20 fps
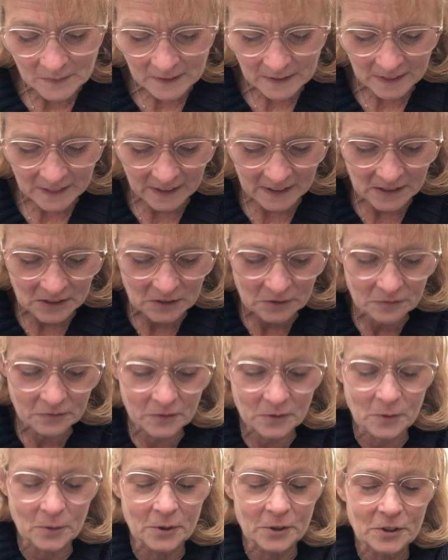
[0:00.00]
thank you
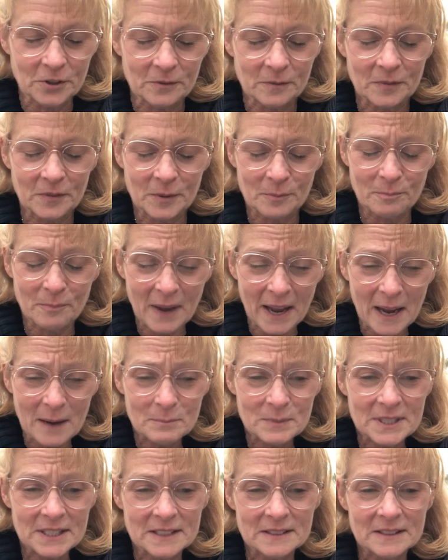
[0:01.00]
for your
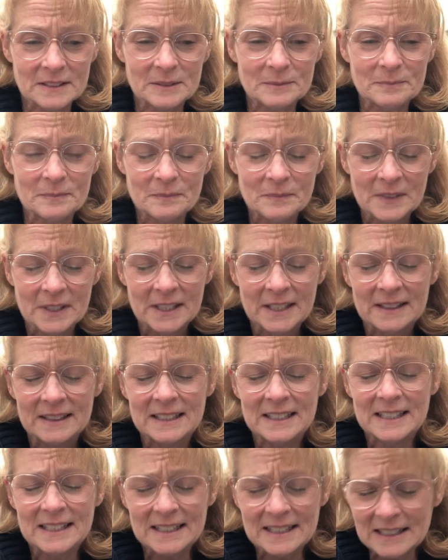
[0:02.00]
baptism, the
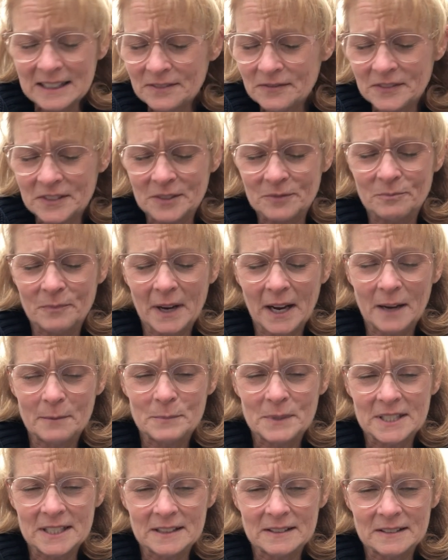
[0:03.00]
gift of
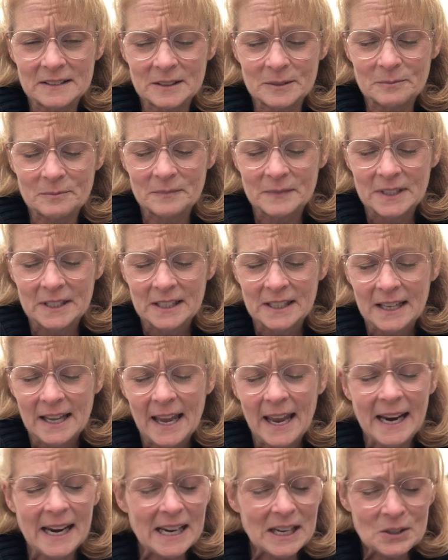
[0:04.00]
baptism,
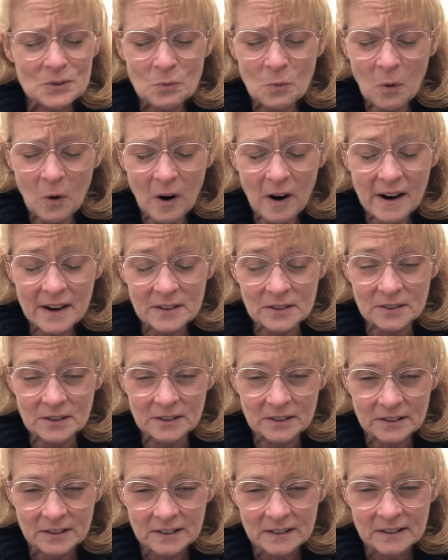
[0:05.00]
and water.
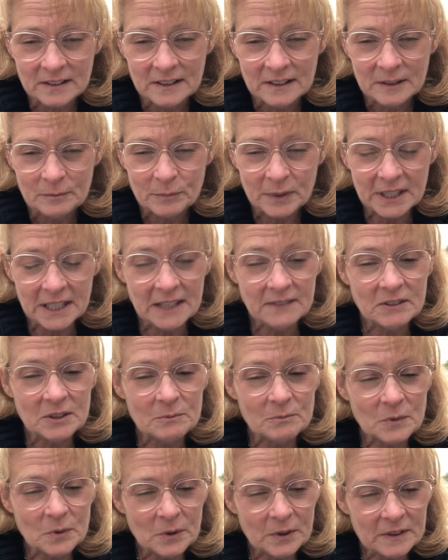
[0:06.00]
But even
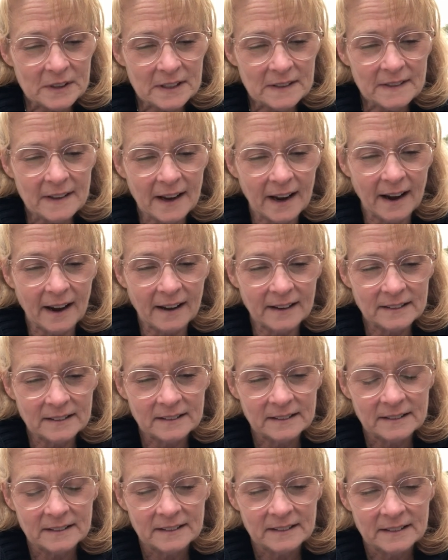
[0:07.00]
more than that,
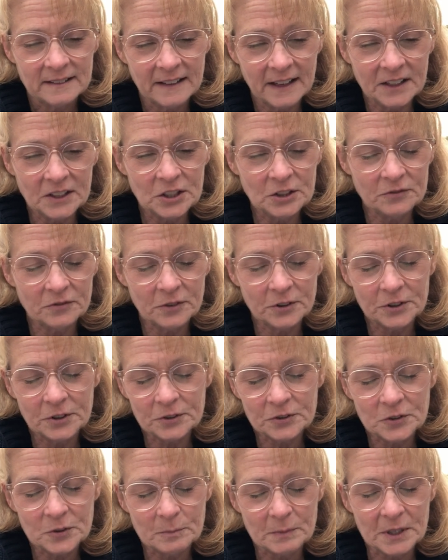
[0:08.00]
thank you for your
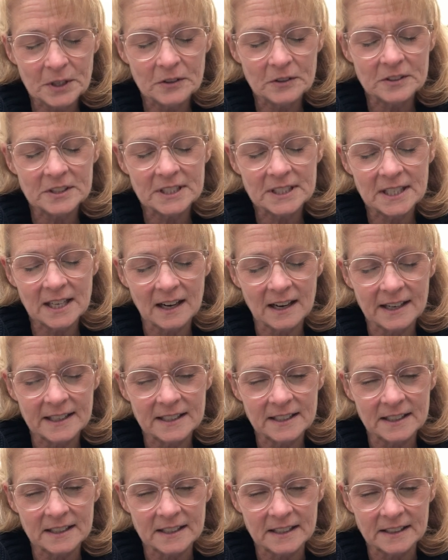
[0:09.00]
spirit to guide
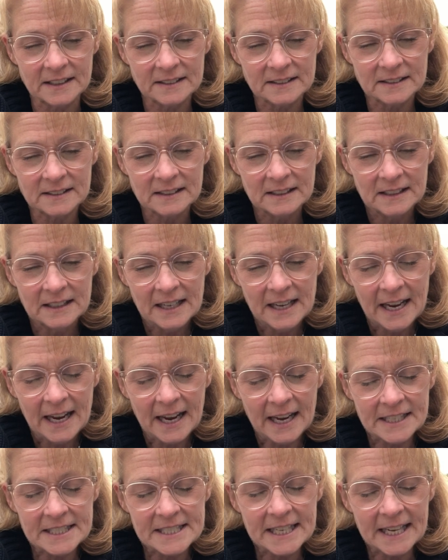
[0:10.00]
us
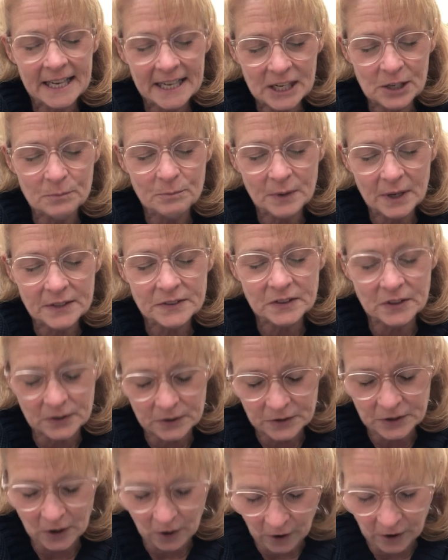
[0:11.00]
and to help us
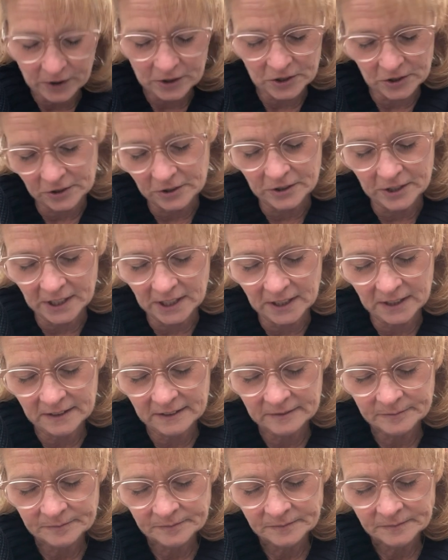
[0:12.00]
on our journey.
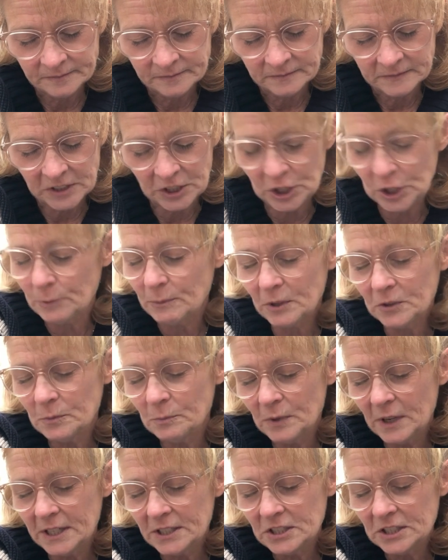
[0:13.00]
In your most
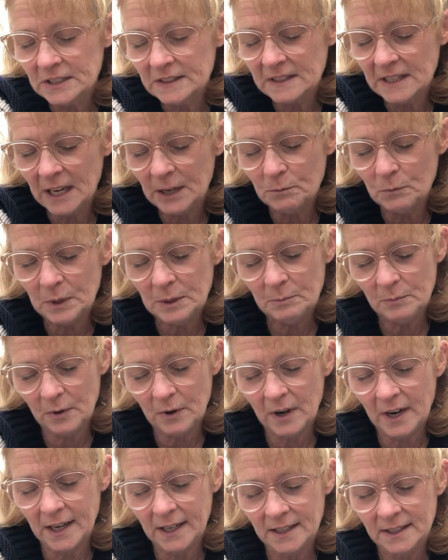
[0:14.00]
precious name we
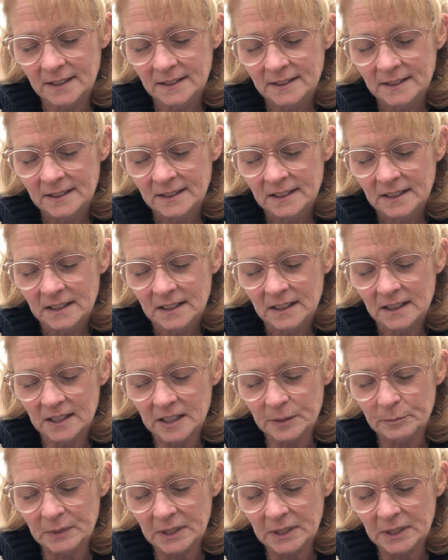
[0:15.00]
pray. Amen.